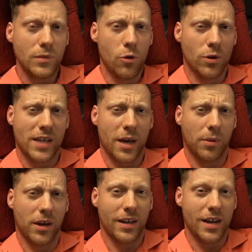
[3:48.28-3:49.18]
or take
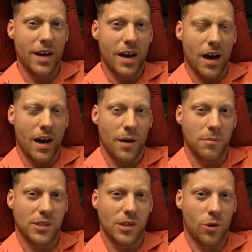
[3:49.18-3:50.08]
blood.
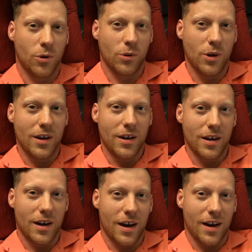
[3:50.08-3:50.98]
So
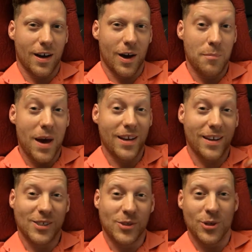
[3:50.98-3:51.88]
many
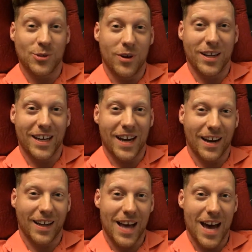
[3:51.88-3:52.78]
of the students wanted to get
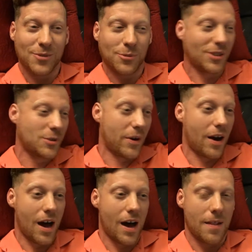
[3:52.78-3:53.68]
out of class, were super
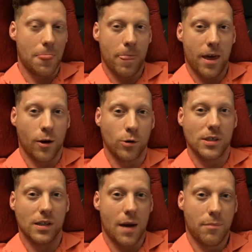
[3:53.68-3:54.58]
hot, and go to
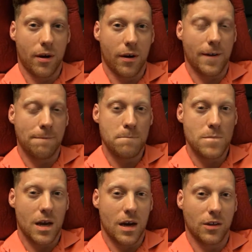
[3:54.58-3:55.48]
the library,
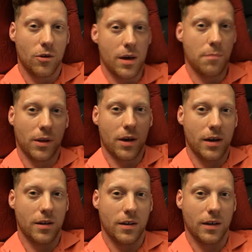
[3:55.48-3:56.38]
donate
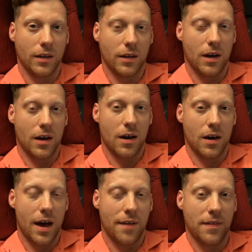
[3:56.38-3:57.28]
blood,
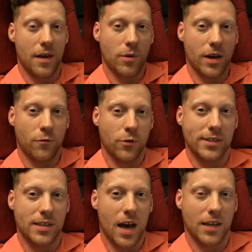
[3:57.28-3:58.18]
and then they would get free
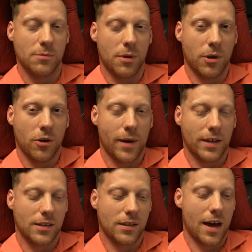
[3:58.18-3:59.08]
snacks and be able to go
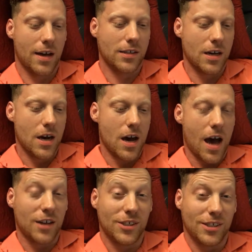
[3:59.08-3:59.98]
back to class.
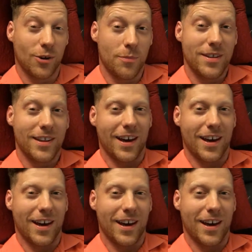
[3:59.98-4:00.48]
And she told me